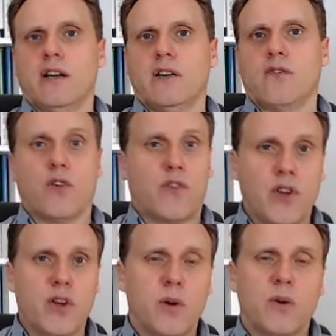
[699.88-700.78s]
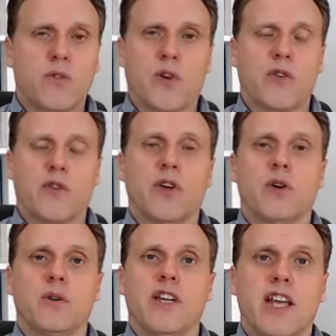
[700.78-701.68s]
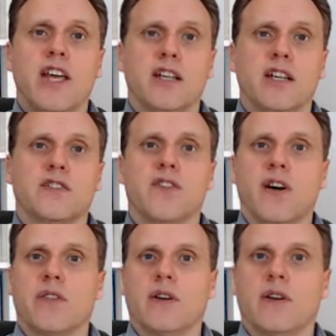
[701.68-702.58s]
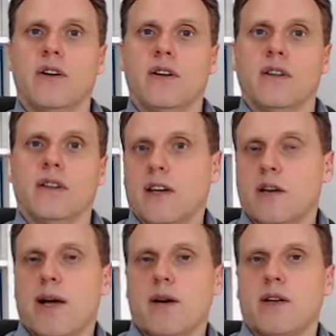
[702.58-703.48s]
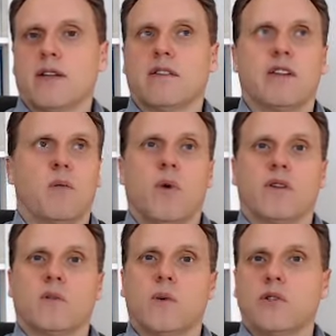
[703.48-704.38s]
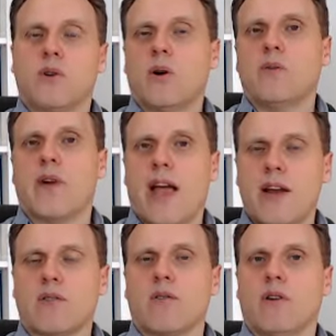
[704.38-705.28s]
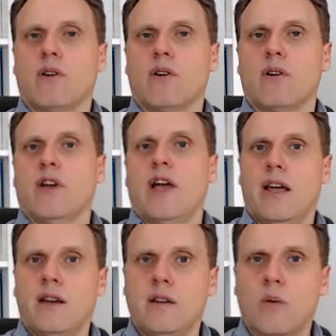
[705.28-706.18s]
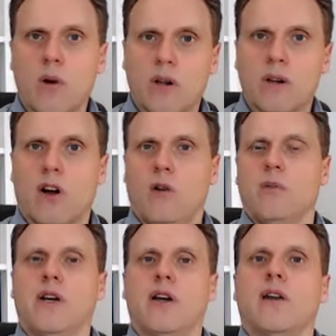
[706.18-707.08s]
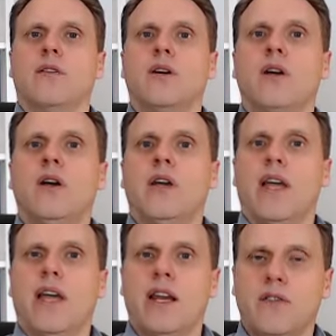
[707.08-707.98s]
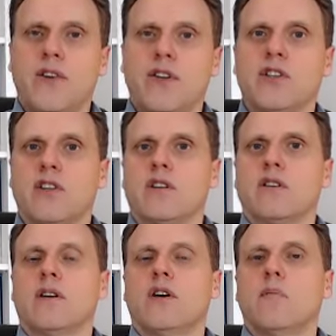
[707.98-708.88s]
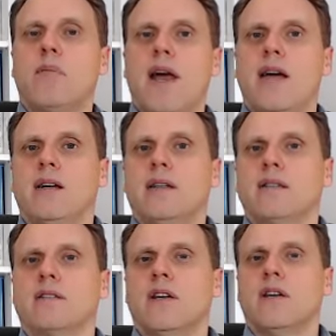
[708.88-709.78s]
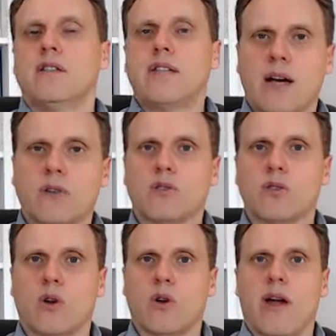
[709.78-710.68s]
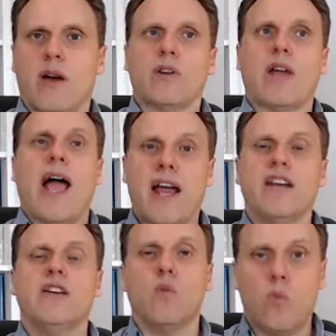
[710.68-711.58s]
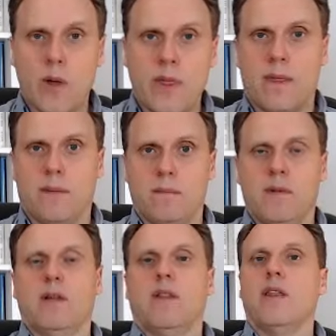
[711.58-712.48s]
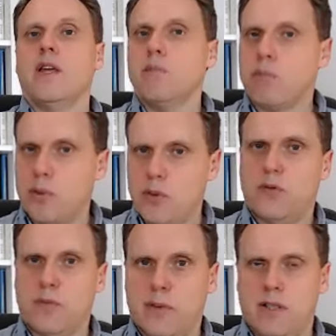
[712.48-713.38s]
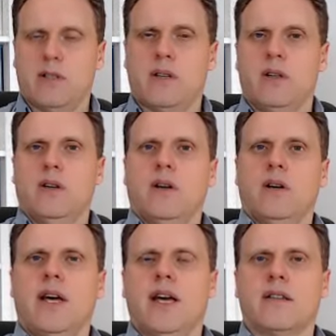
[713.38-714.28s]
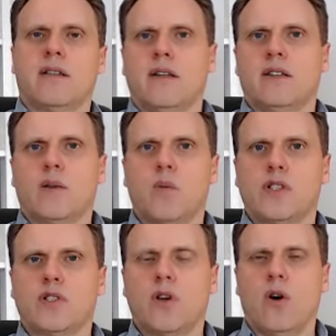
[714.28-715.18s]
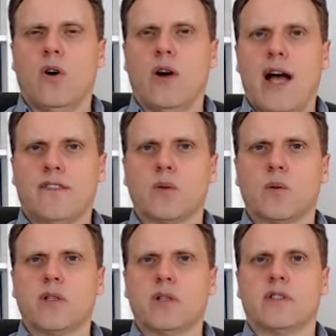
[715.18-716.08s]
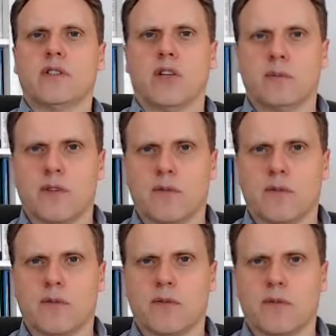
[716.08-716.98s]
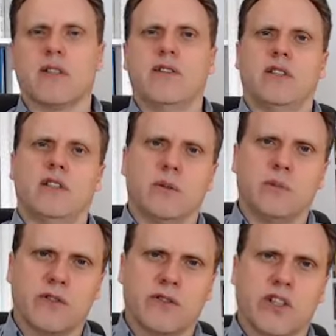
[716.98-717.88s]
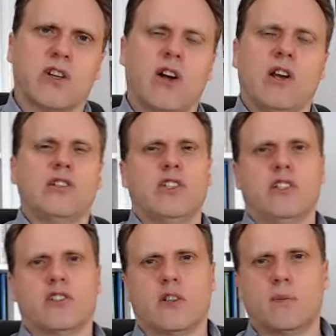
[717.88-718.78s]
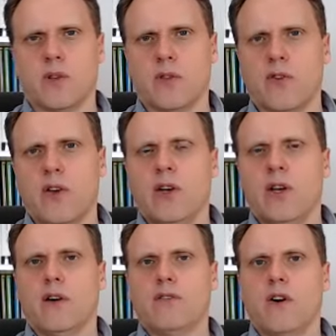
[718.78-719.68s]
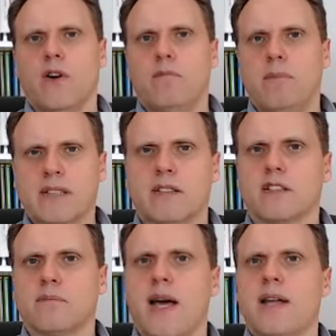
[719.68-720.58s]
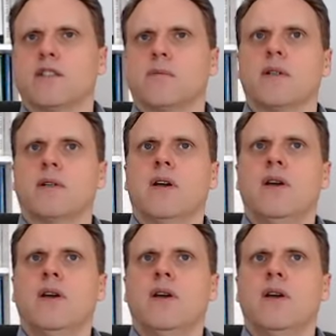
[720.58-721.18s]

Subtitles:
for a few years further. Think about it. What drove Enron and WorldCom and other inefficient players down to the ground, and with them the improvement that we saw afterwards in terms of productivity, in terms of technology, in terms of business management,